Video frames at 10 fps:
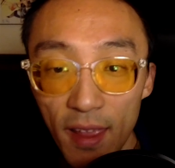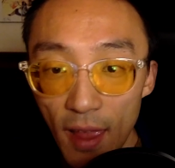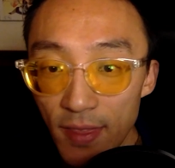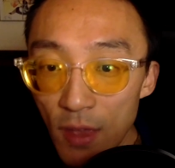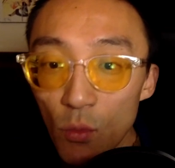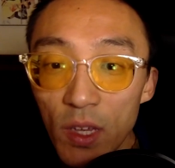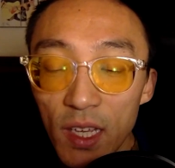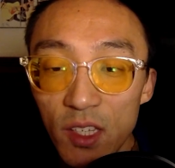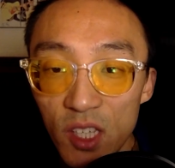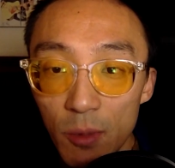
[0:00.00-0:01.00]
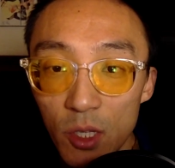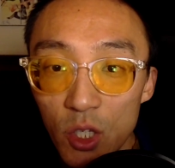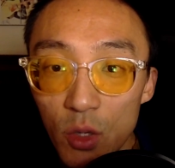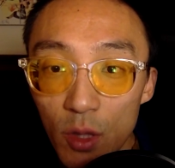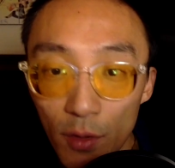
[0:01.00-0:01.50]
and then we can
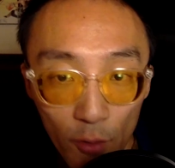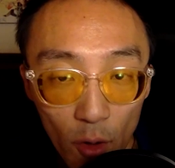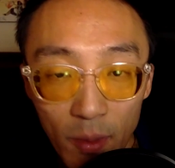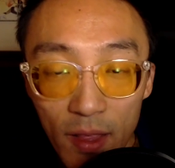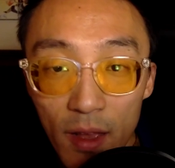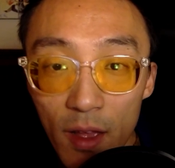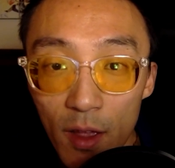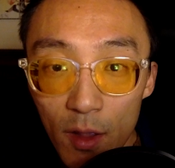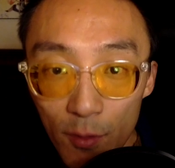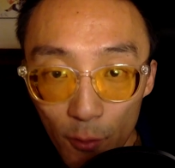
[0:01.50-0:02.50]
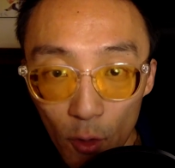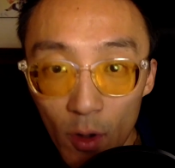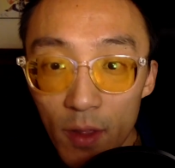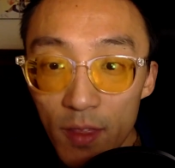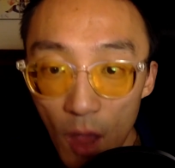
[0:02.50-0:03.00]
substitute the formula
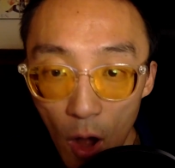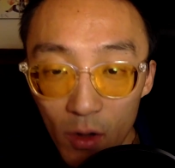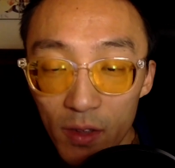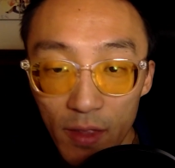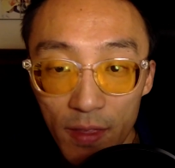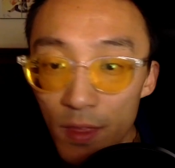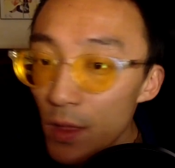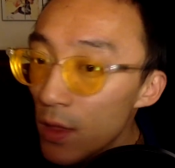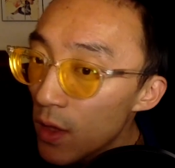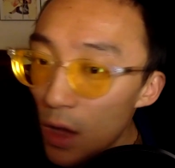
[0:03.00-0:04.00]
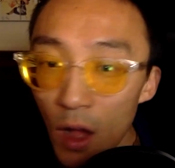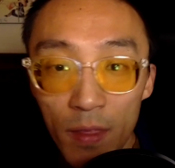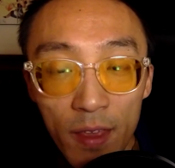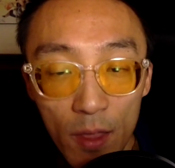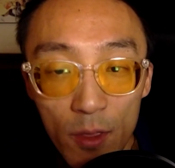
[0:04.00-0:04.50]
for the arc length on
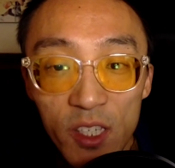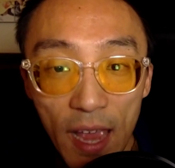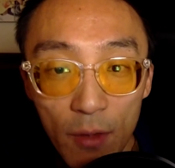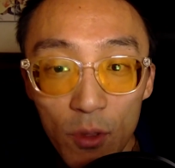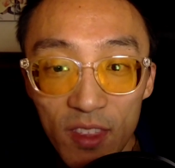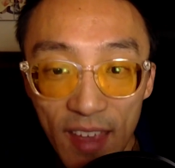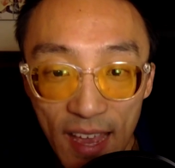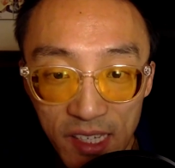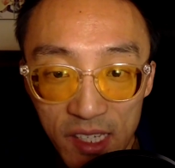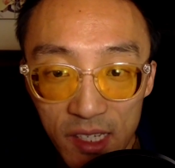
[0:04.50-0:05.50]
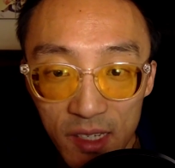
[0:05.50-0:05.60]
the other side with the s.